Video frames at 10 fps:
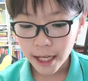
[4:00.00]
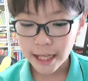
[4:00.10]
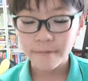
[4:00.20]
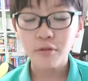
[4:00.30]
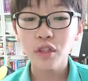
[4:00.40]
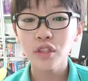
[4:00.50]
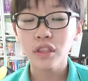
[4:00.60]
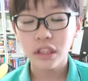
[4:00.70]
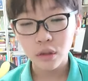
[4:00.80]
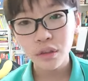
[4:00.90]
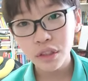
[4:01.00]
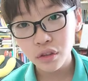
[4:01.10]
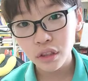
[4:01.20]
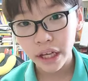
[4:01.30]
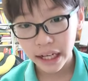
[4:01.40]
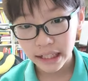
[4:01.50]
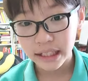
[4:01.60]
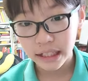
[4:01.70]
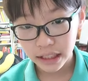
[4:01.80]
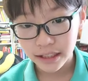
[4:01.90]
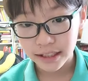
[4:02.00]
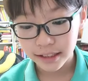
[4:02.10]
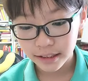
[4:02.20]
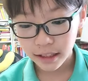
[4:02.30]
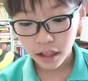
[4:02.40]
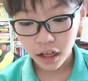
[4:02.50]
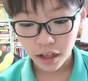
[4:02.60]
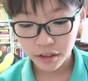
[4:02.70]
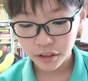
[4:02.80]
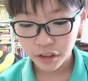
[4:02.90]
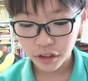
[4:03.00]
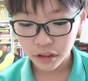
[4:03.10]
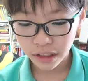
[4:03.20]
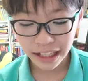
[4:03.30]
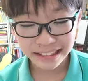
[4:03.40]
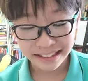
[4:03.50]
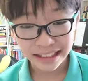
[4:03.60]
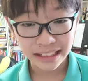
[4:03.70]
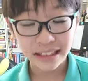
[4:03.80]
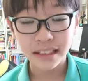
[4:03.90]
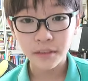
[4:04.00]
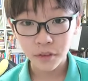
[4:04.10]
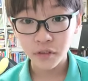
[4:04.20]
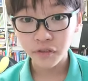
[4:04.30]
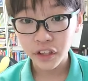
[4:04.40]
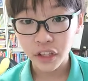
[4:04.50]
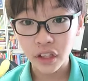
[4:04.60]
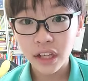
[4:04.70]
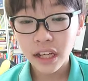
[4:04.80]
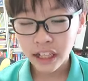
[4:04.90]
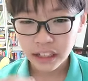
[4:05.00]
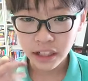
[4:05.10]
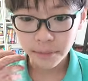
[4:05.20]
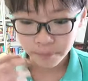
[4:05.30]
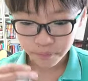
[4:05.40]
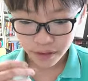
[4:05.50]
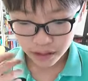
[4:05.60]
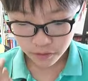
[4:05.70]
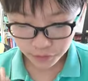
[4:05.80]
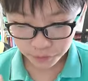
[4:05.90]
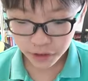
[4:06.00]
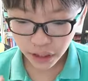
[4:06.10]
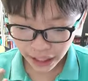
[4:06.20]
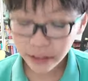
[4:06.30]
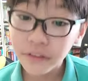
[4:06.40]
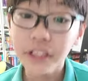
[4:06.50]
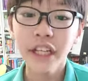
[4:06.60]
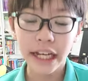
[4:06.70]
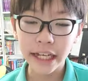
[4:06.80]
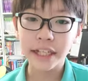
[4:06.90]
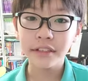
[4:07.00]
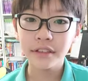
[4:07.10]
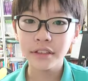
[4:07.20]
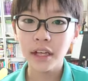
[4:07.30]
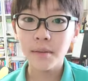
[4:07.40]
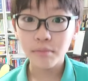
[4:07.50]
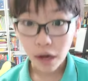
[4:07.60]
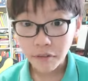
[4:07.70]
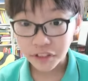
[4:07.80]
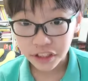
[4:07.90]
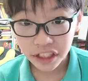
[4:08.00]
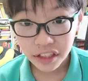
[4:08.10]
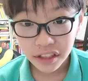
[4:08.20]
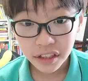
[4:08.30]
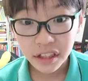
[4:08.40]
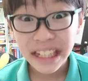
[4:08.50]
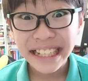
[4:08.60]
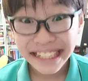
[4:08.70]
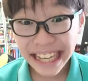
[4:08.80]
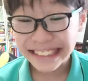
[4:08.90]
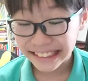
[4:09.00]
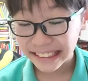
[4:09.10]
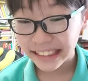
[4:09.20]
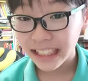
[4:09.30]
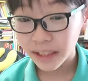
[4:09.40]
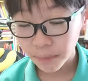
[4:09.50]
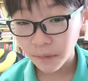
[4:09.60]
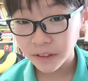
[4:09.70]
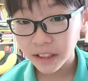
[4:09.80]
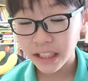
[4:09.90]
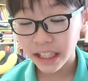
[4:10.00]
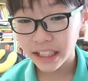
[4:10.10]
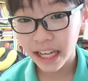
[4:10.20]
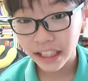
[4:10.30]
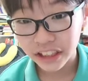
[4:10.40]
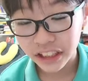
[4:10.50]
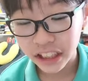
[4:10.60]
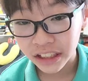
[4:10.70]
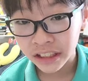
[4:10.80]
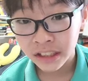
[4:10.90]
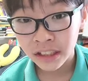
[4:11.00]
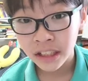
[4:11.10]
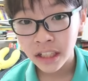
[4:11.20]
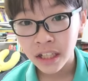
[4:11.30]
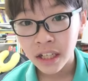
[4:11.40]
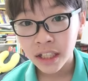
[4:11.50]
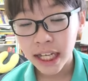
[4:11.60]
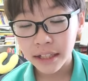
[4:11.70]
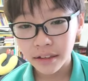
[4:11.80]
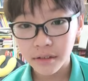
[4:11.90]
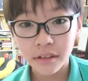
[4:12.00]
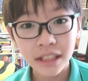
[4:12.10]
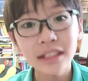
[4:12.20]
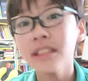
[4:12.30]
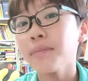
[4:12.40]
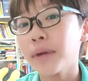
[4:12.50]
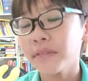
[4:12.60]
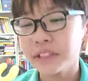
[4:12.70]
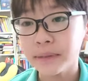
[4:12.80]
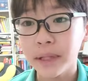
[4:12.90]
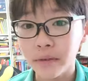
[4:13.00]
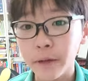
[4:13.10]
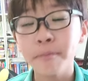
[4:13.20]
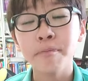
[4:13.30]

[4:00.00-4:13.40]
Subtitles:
It only took 8 years until the Nazis to fulfill Heinrich Heine's prophecy. Yes, the prophecy that he actually done. That this is the prophecy, by the way.